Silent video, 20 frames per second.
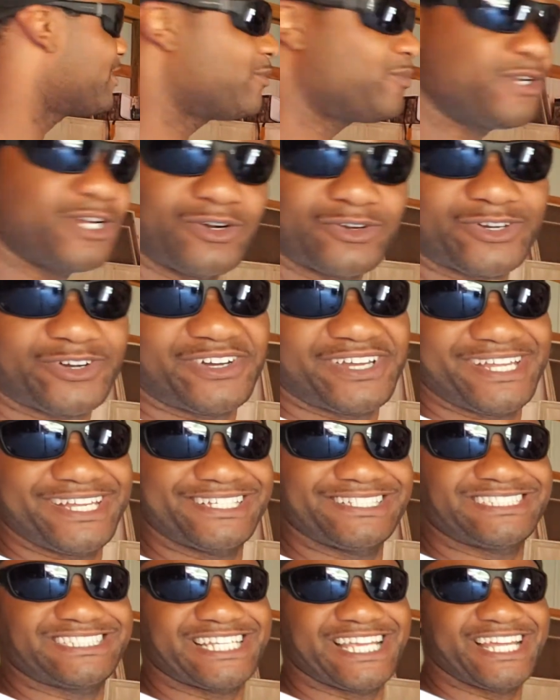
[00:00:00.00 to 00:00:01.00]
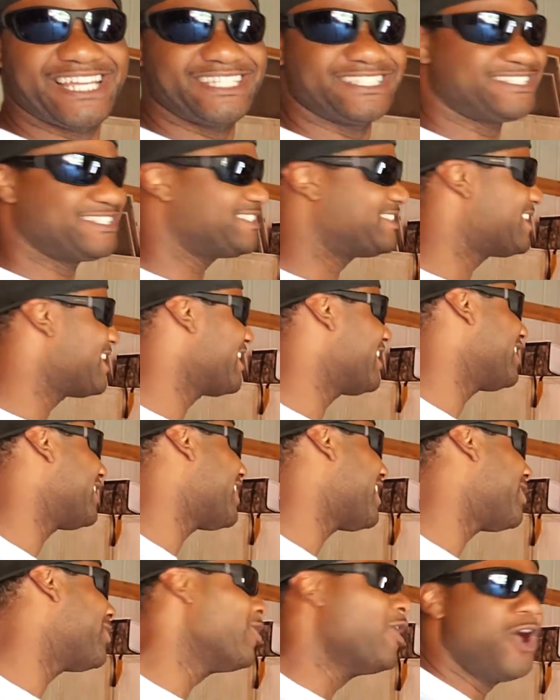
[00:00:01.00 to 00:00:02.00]
we're going to go ahead and change this head
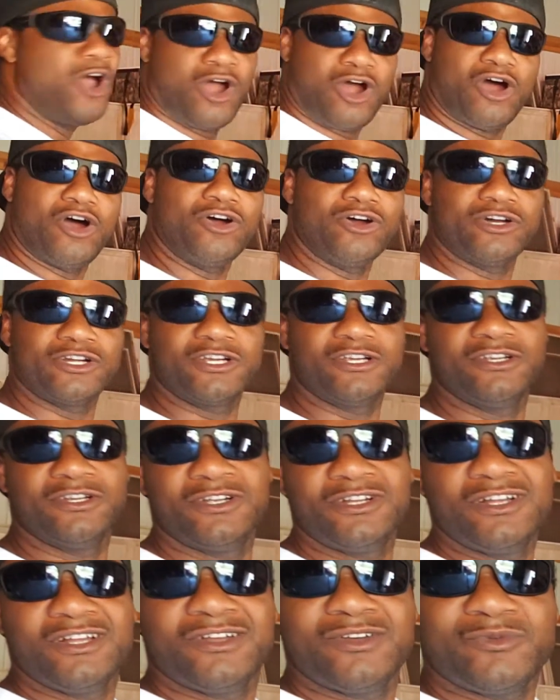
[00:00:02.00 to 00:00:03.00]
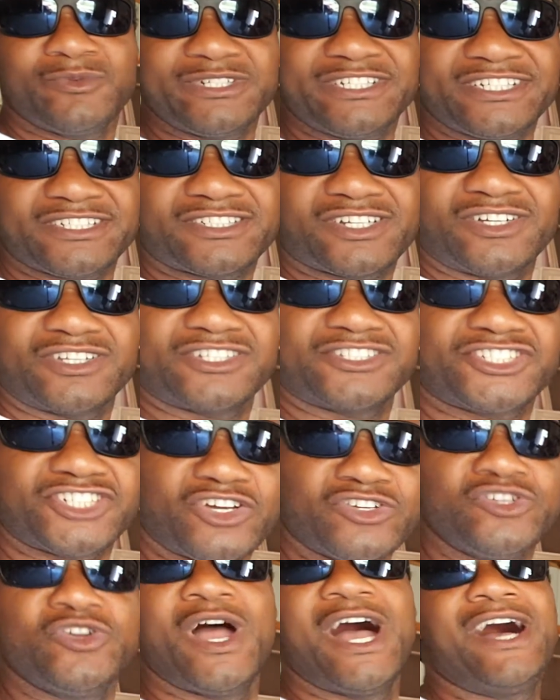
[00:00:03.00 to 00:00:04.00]
out, or we're just going to show
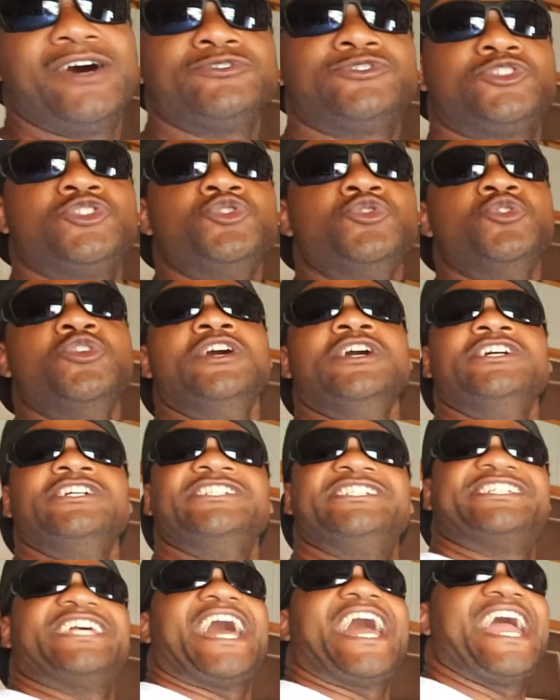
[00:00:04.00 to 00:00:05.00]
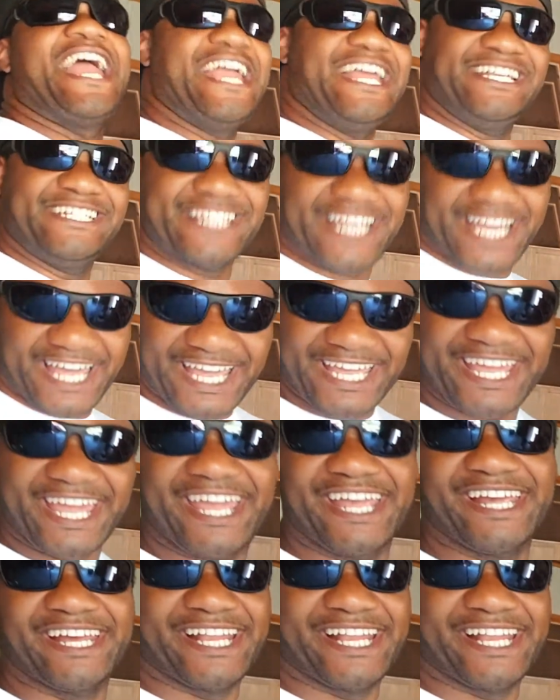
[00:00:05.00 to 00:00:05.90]
you how to change a head